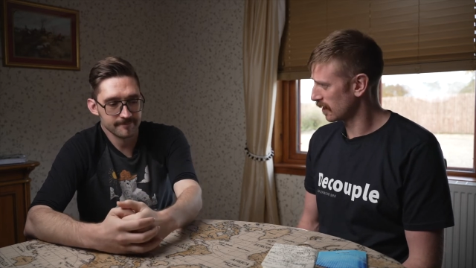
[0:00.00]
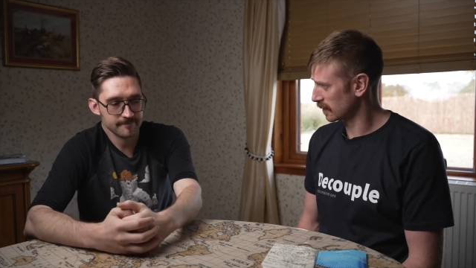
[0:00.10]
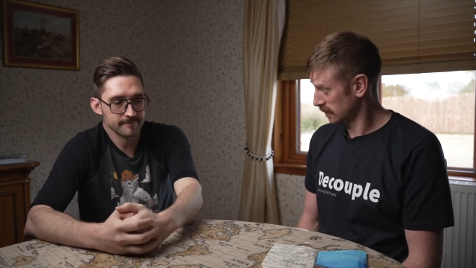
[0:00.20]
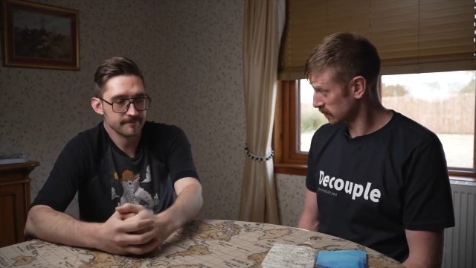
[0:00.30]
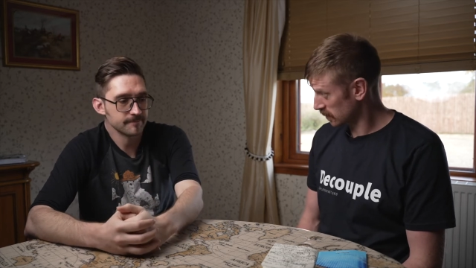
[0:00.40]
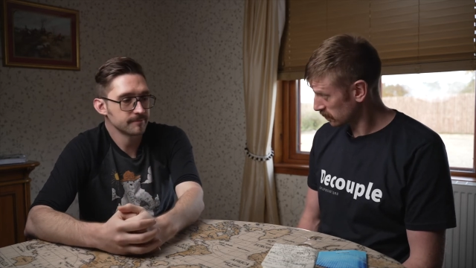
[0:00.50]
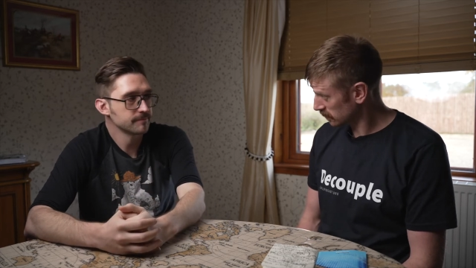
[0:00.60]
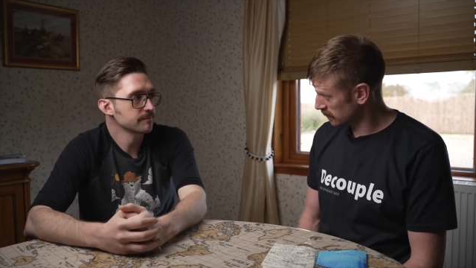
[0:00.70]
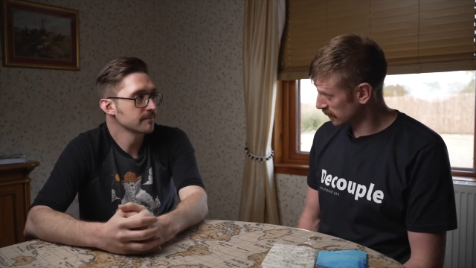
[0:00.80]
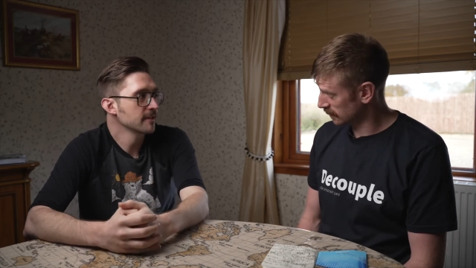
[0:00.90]
Speaker 1: like, is it yearly
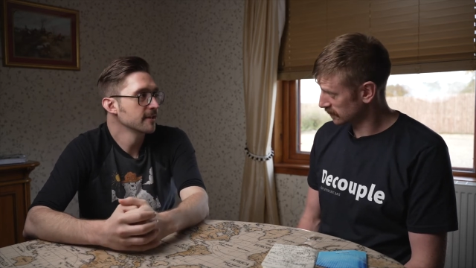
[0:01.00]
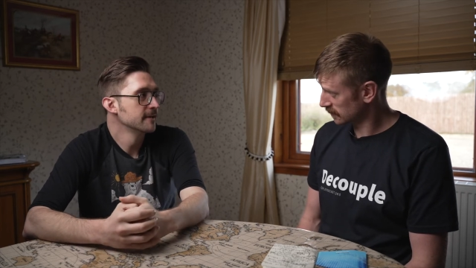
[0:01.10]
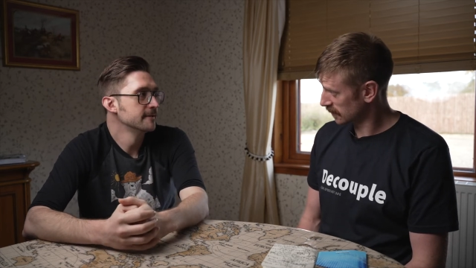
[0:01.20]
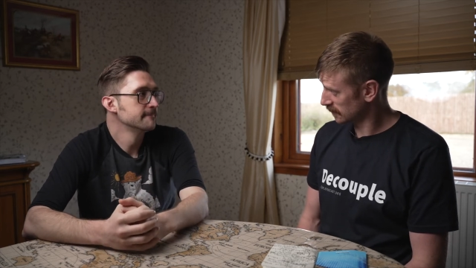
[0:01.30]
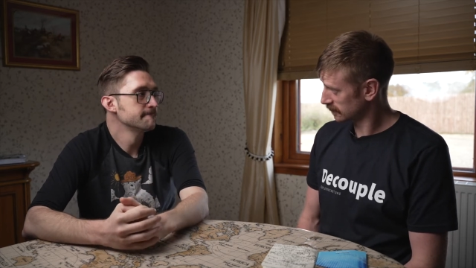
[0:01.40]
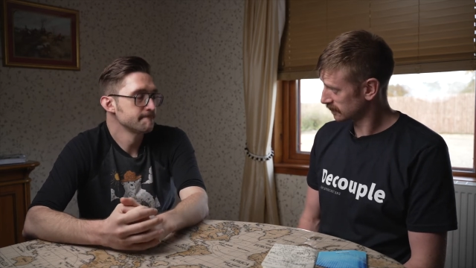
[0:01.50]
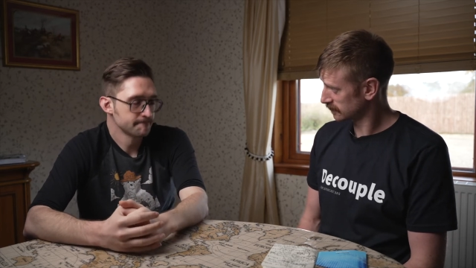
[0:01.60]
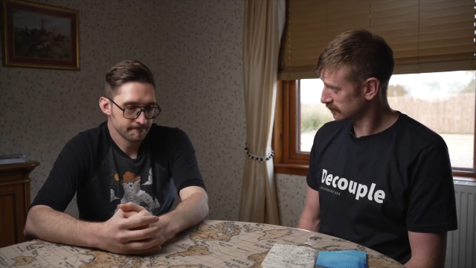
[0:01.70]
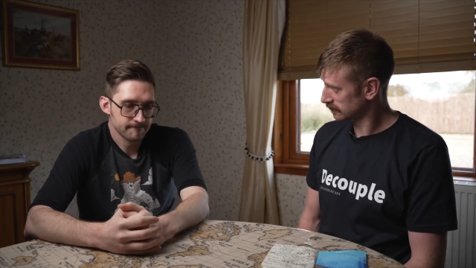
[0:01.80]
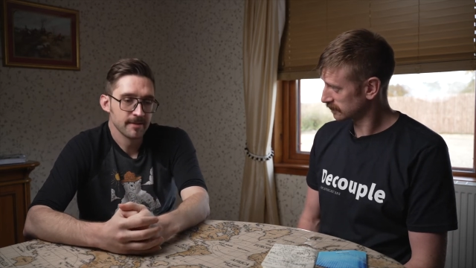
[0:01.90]
Speaker 2: then? Is that
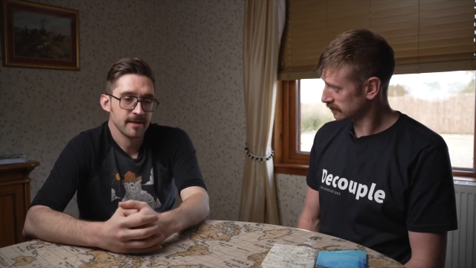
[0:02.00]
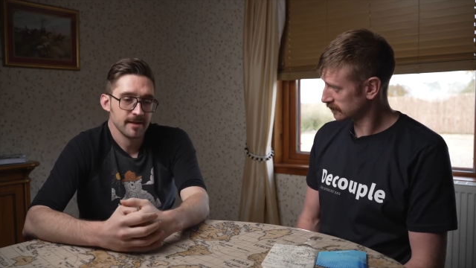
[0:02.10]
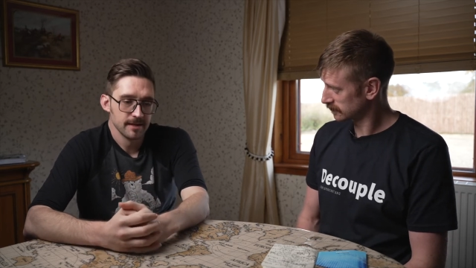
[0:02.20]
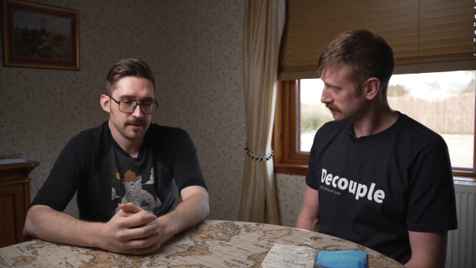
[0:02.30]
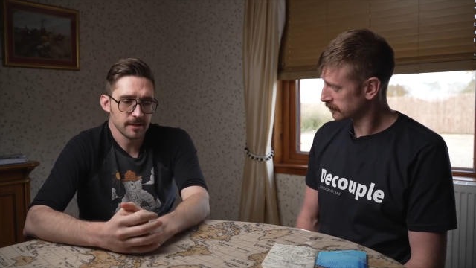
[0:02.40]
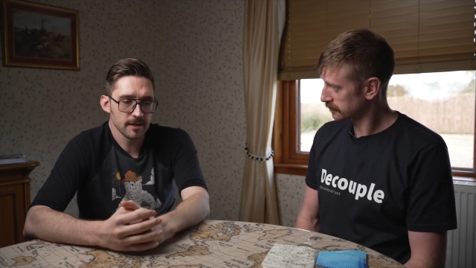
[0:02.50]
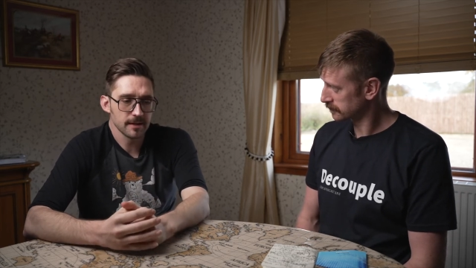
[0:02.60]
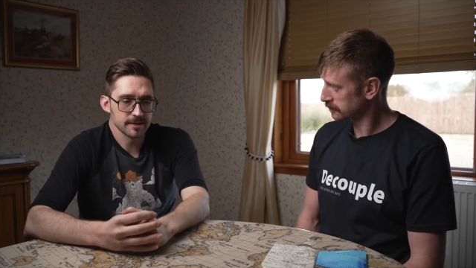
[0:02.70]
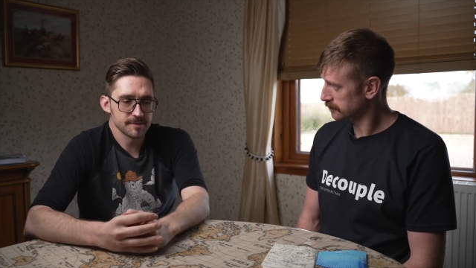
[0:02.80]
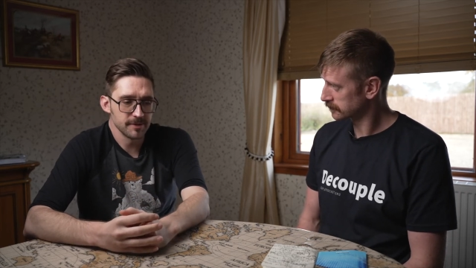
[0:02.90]
yeah,
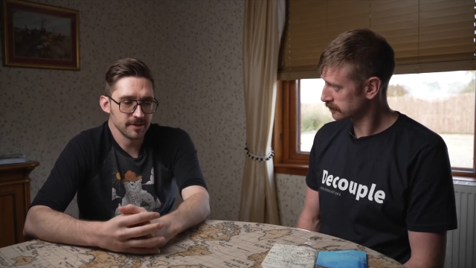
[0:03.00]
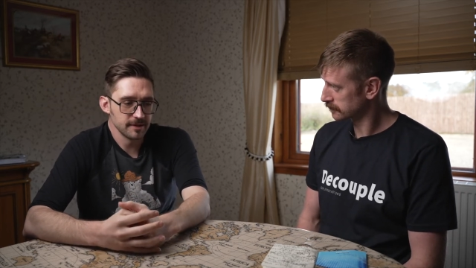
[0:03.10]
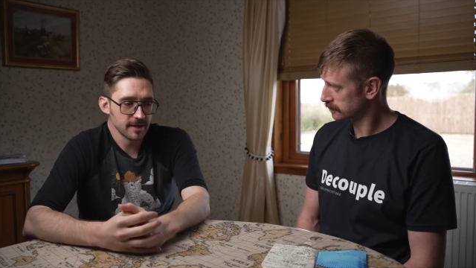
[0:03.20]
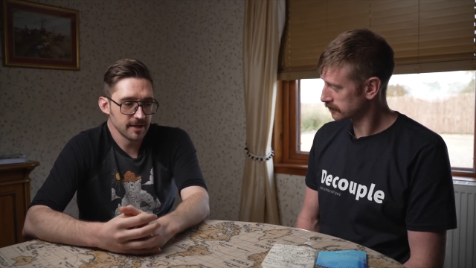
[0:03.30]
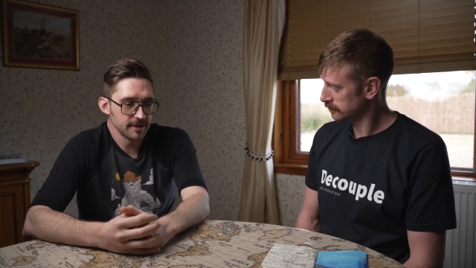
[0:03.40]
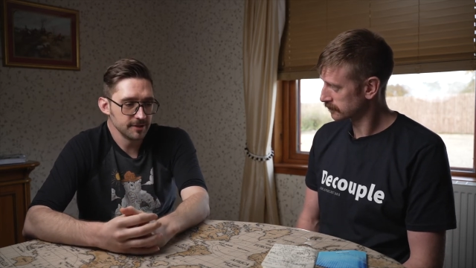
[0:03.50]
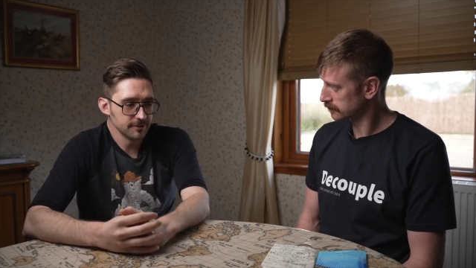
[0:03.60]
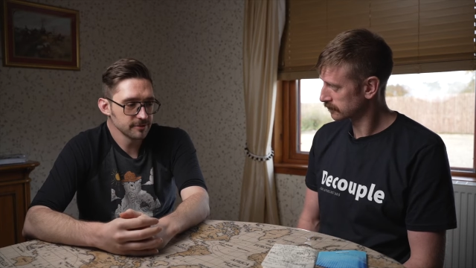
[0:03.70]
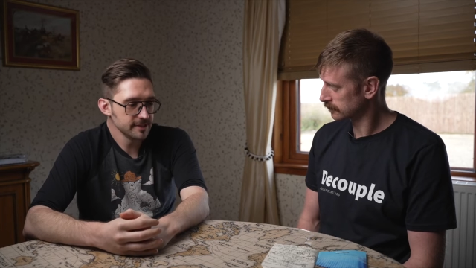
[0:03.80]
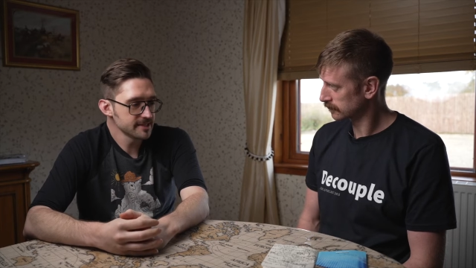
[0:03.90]
it's been uh,
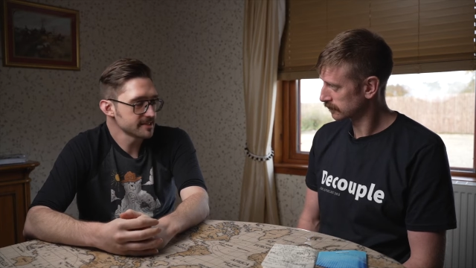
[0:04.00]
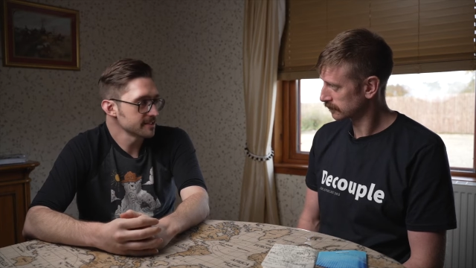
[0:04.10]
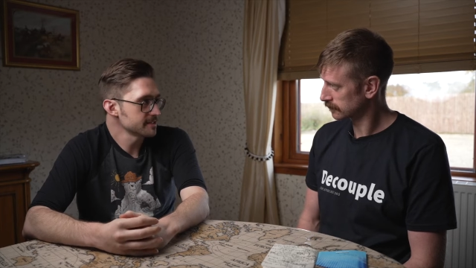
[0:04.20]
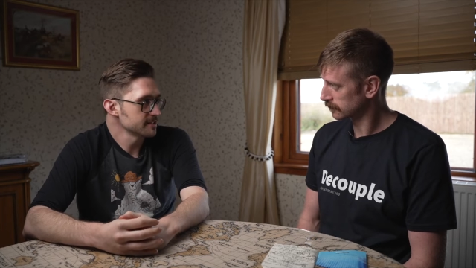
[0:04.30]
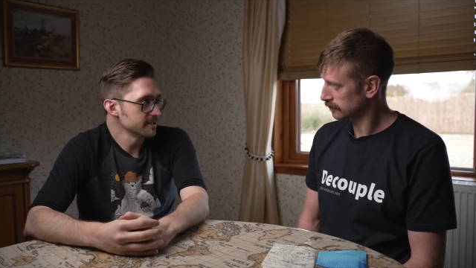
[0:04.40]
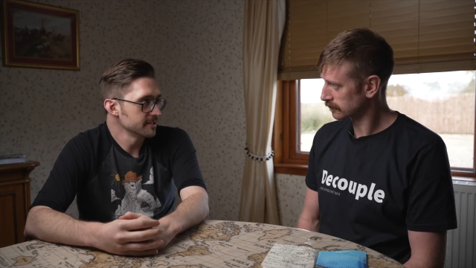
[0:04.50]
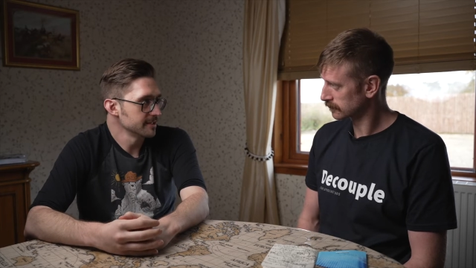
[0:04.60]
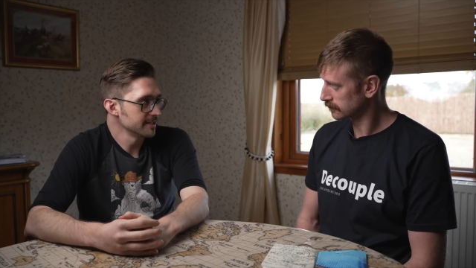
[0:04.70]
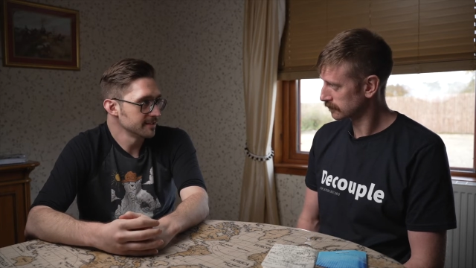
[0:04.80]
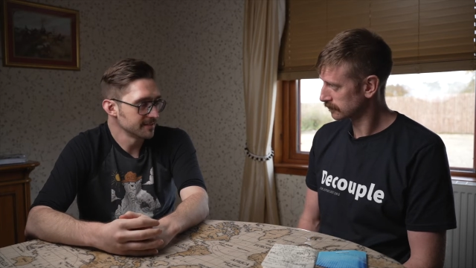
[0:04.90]
yearly since the,
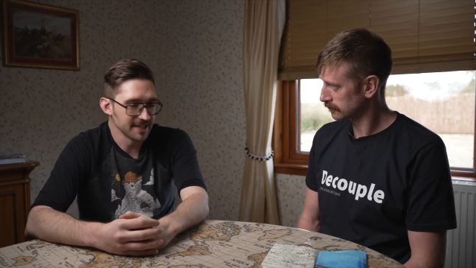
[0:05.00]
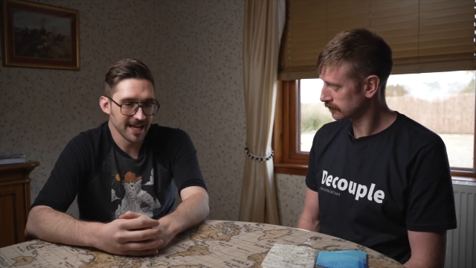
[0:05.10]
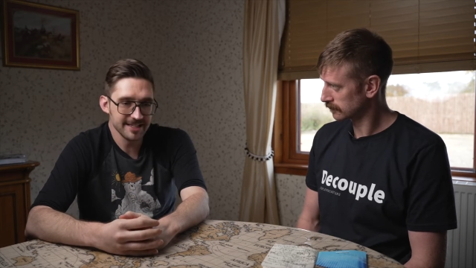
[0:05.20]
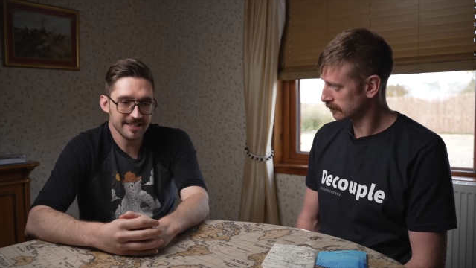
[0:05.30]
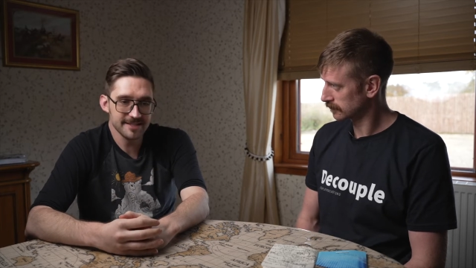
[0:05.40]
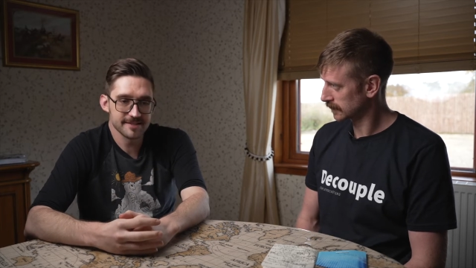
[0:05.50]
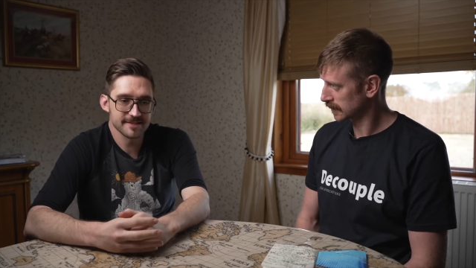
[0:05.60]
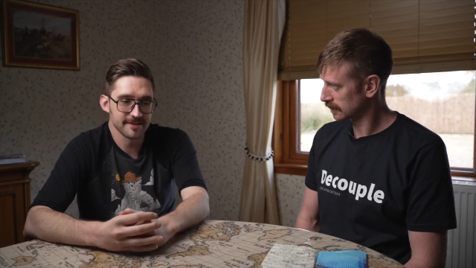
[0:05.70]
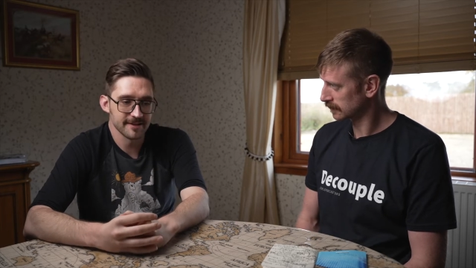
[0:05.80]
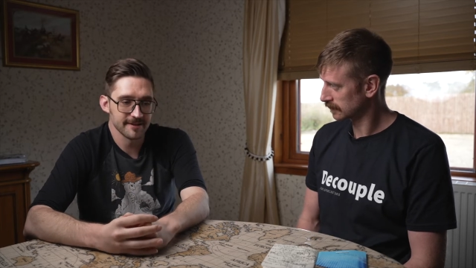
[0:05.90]
the 90s,
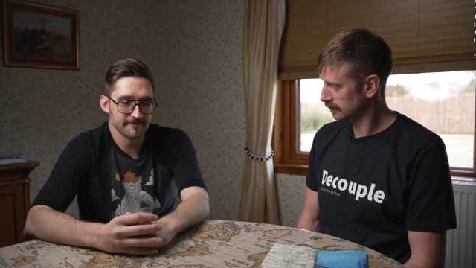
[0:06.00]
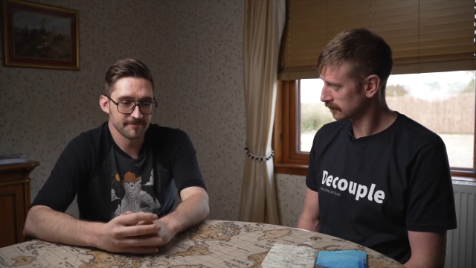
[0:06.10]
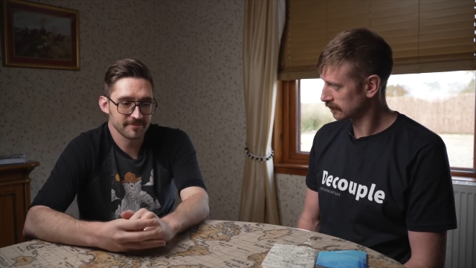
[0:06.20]
um,